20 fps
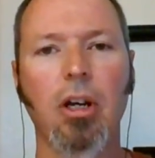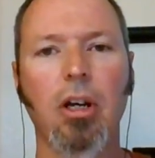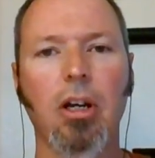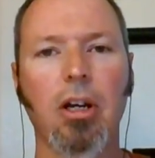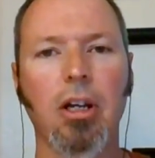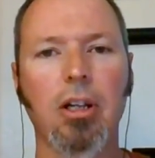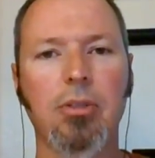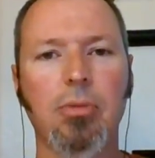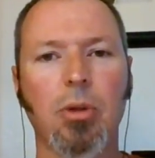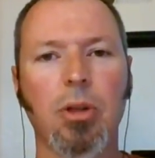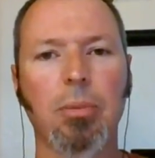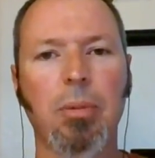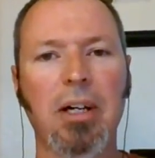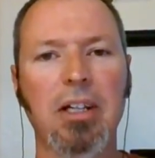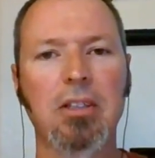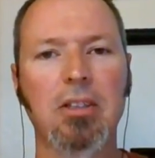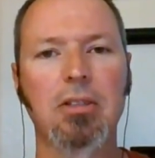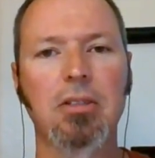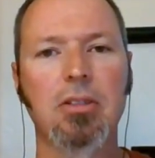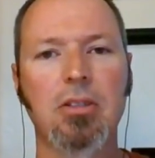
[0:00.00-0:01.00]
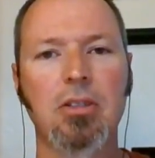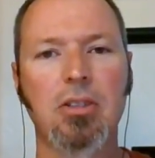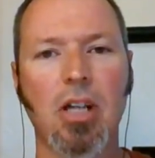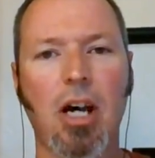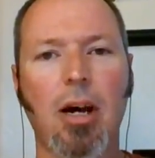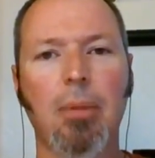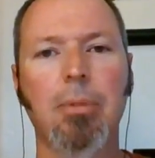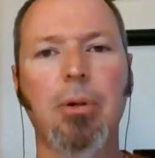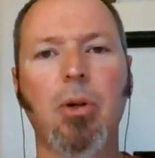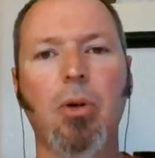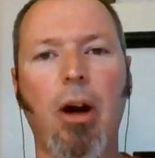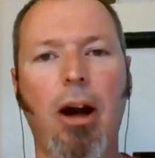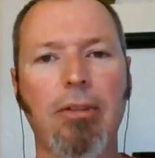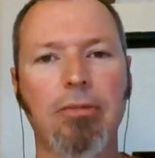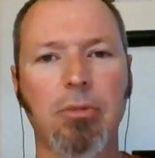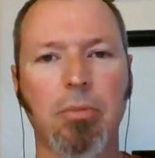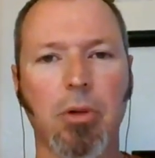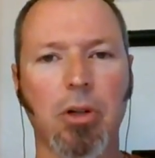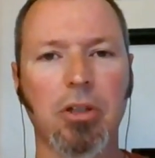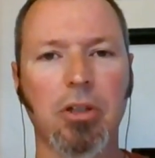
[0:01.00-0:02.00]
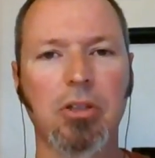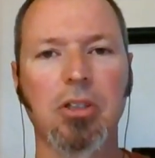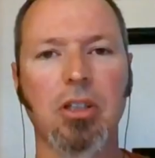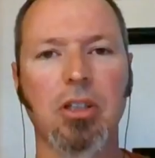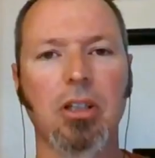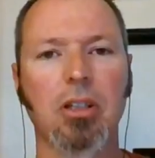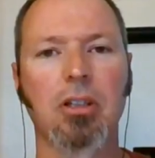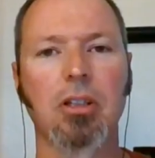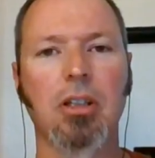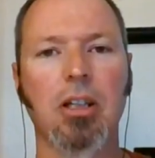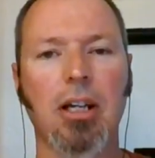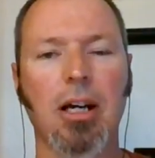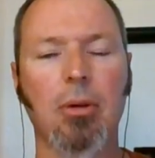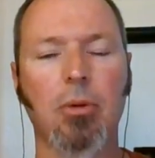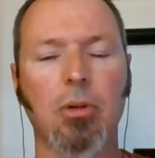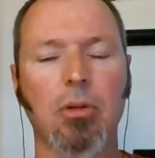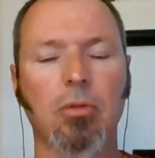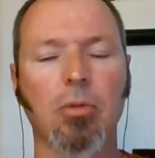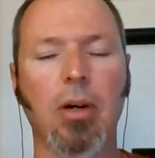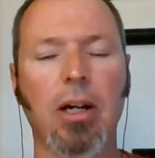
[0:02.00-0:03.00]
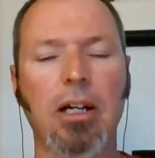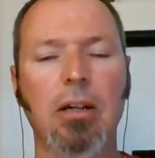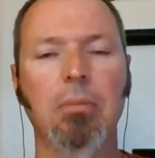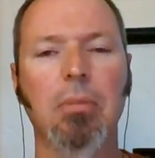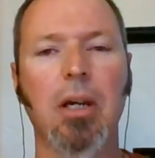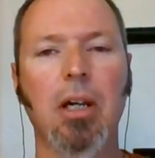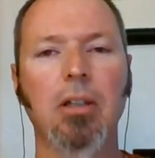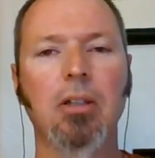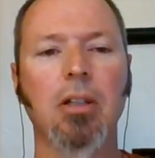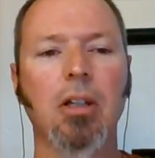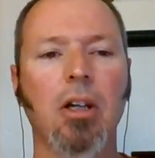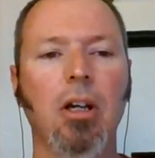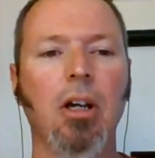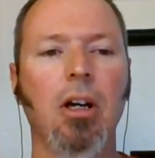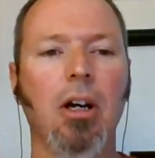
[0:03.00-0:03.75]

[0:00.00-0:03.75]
It's one mm. of hmm. my top craft books that, that I would recommend.